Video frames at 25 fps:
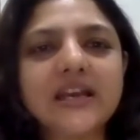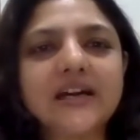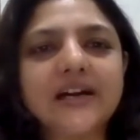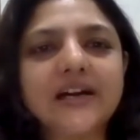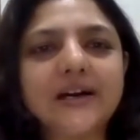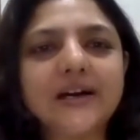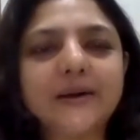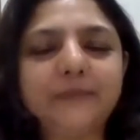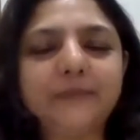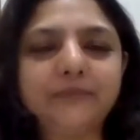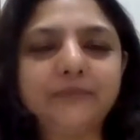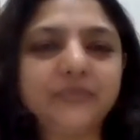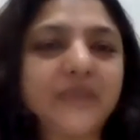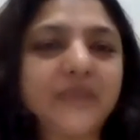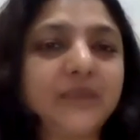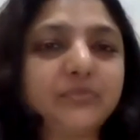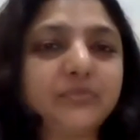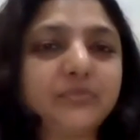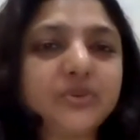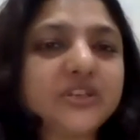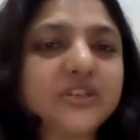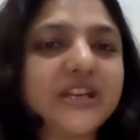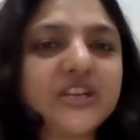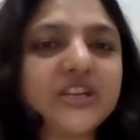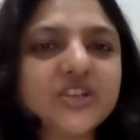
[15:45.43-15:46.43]
Uh, and
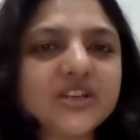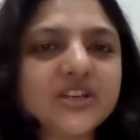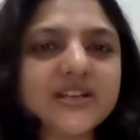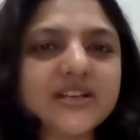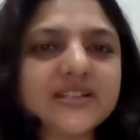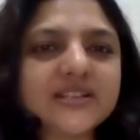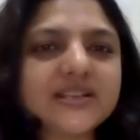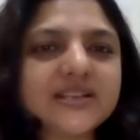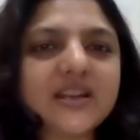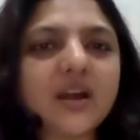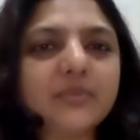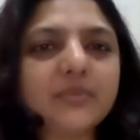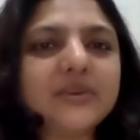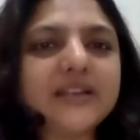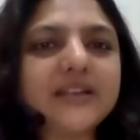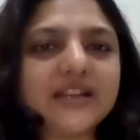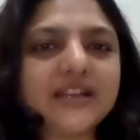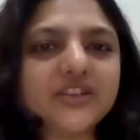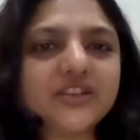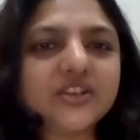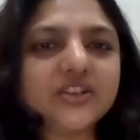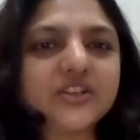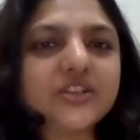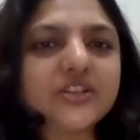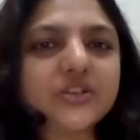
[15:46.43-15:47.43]
potential is a double
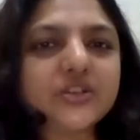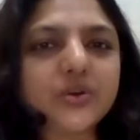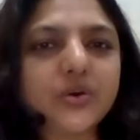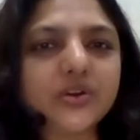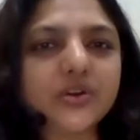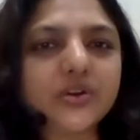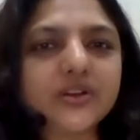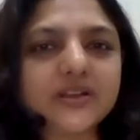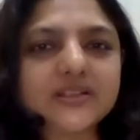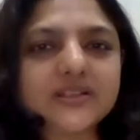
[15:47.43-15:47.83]
edged sword.